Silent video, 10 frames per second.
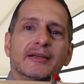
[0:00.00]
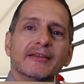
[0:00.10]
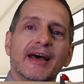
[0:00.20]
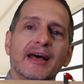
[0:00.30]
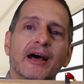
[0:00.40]

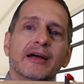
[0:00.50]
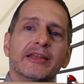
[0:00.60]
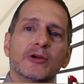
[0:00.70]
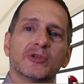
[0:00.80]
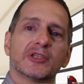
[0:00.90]
that on
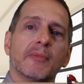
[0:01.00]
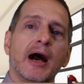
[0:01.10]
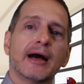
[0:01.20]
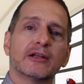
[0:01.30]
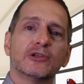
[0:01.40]
there with some
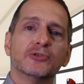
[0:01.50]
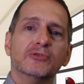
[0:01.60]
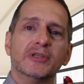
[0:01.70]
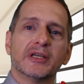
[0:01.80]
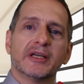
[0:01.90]
hot glue,
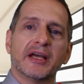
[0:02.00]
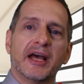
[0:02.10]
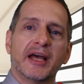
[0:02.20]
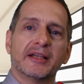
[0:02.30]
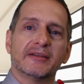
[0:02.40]

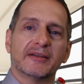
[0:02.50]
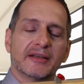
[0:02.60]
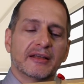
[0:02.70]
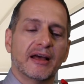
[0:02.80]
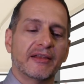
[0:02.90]
and
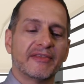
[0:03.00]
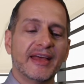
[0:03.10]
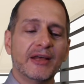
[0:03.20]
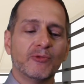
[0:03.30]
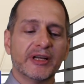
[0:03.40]

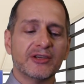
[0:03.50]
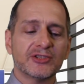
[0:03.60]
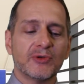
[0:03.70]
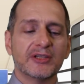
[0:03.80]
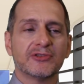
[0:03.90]
then what else
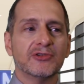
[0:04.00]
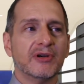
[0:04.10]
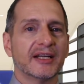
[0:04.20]
do?